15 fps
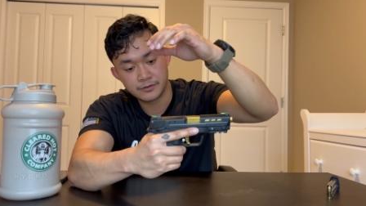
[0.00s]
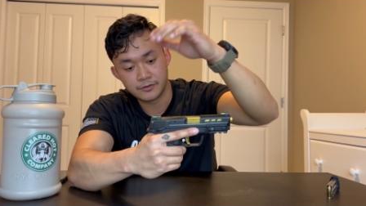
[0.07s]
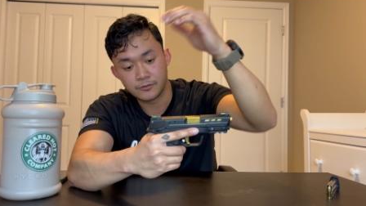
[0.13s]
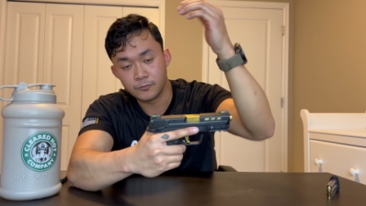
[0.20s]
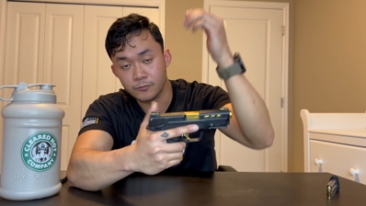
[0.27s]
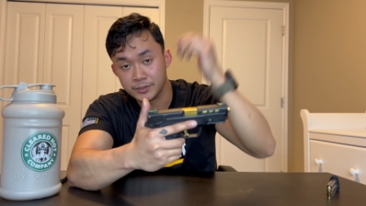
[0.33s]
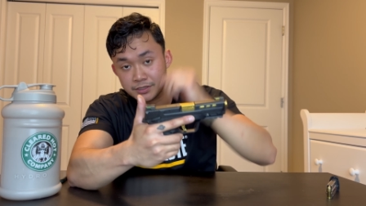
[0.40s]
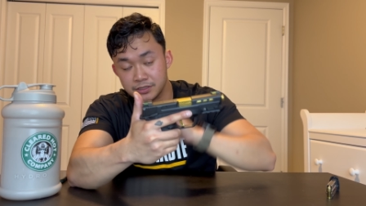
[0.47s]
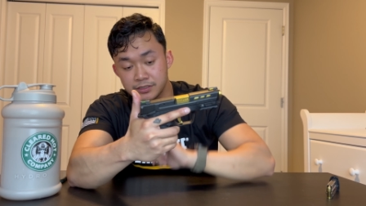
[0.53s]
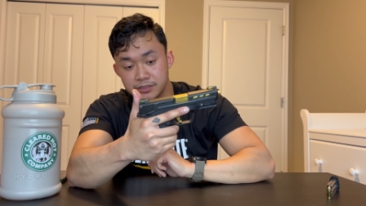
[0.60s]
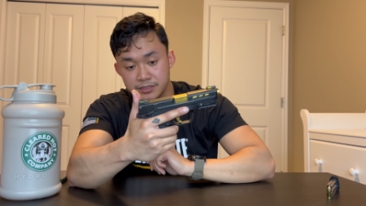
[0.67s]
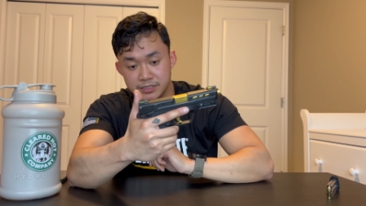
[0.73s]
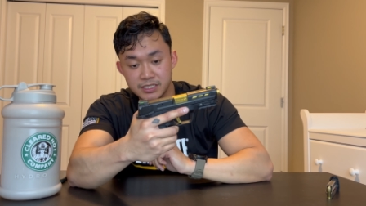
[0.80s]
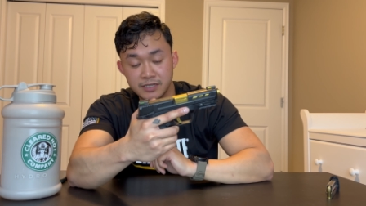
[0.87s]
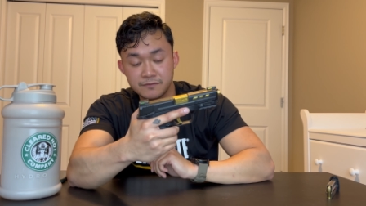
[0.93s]
with
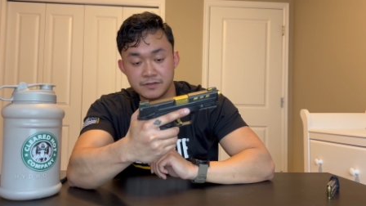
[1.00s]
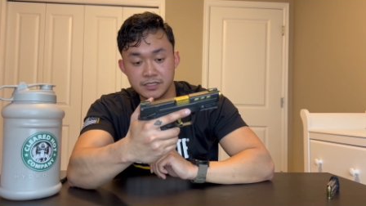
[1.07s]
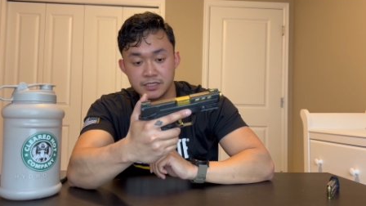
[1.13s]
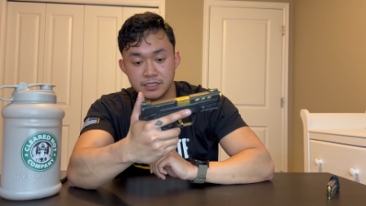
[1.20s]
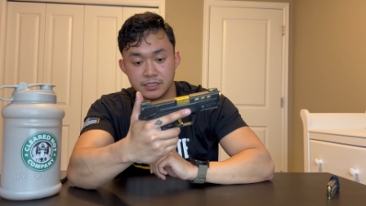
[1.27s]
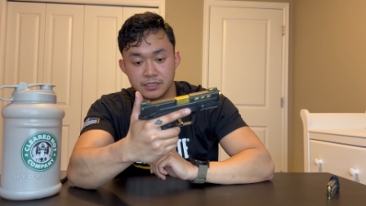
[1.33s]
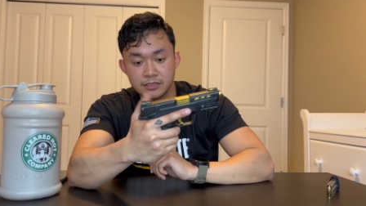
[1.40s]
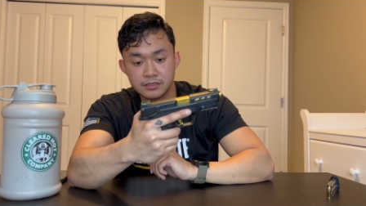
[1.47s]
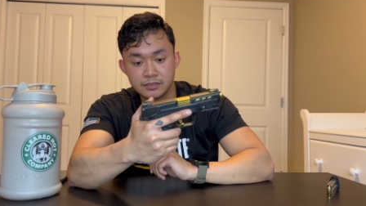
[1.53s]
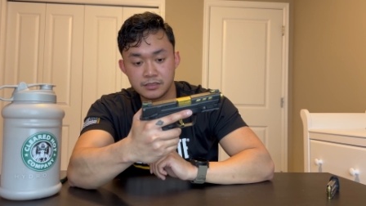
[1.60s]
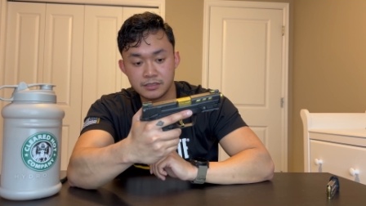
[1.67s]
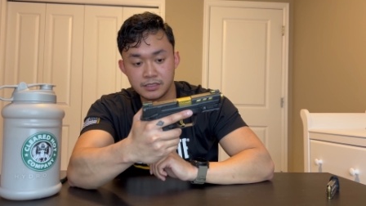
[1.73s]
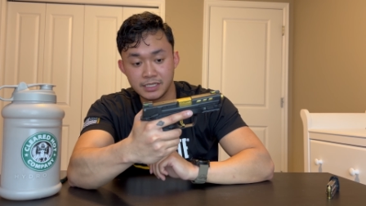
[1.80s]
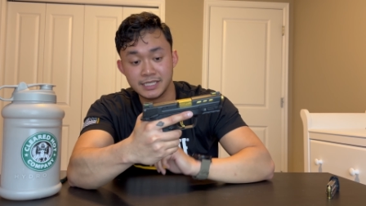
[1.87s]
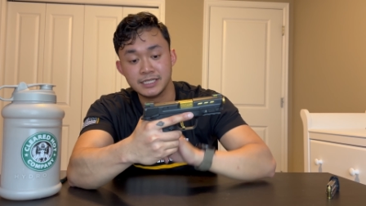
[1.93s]
the safety
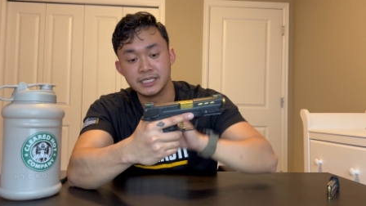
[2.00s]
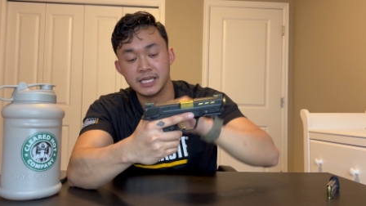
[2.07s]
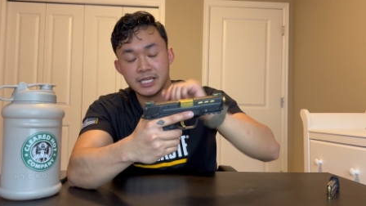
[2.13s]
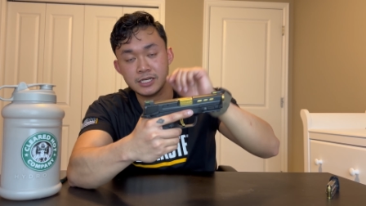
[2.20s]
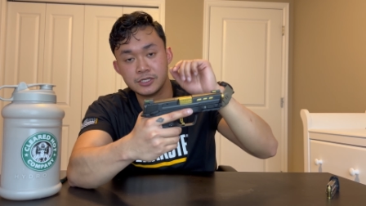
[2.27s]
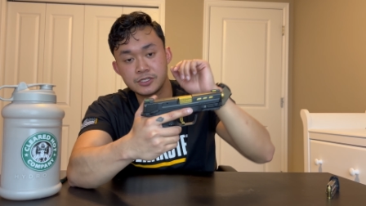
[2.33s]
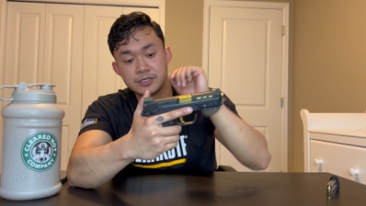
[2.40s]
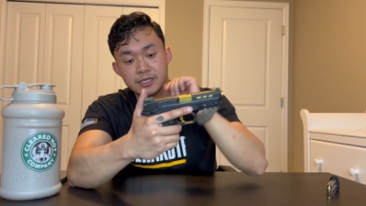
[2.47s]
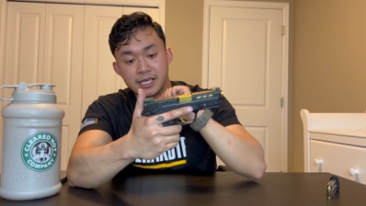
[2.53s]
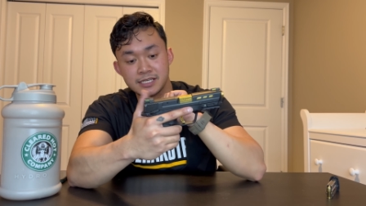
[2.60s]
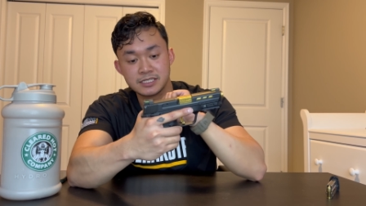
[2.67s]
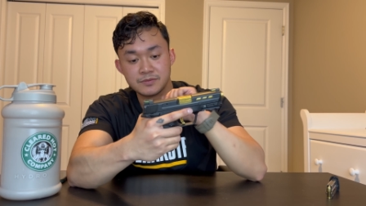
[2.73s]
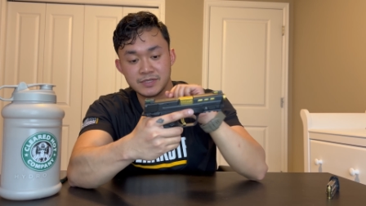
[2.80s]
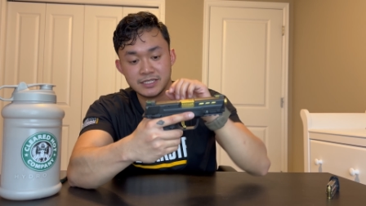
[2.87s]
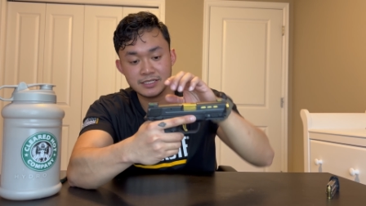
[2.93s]
engaged. It has
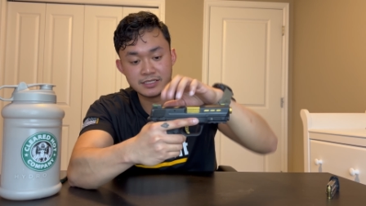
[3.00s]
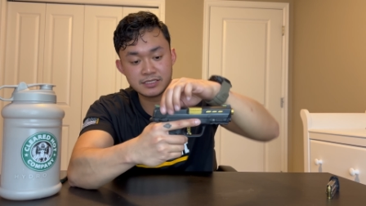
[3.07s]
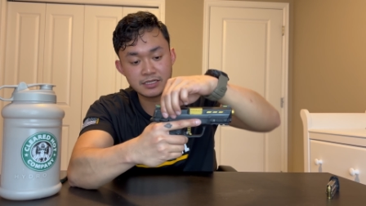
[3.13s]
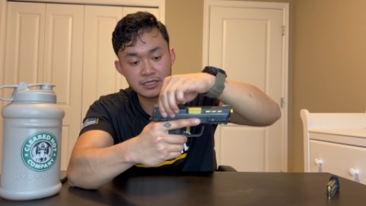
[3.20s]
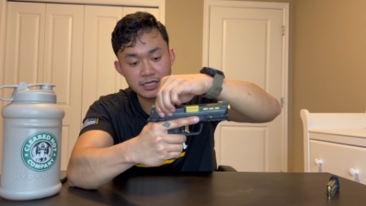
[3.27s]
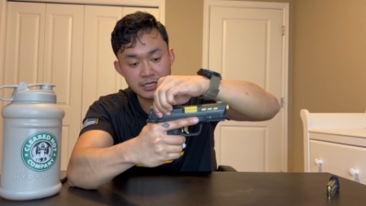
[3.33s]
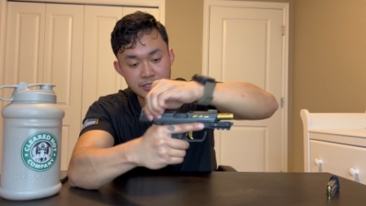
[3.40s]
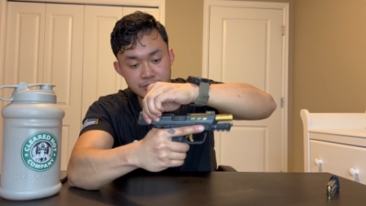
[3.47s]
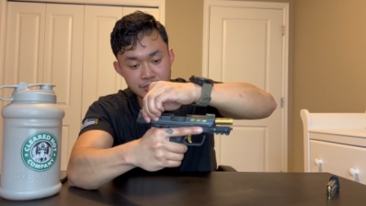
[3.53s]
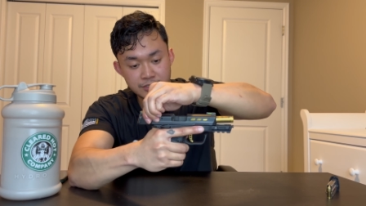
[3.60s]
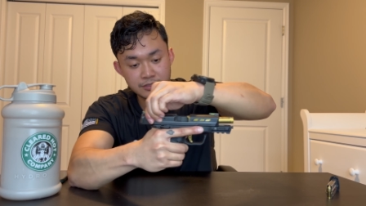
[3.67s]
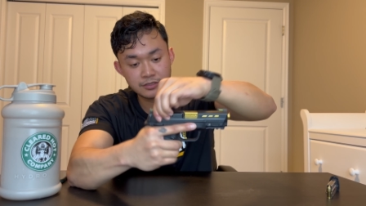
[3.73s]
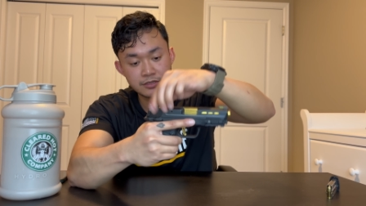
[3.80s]
to be disengaged.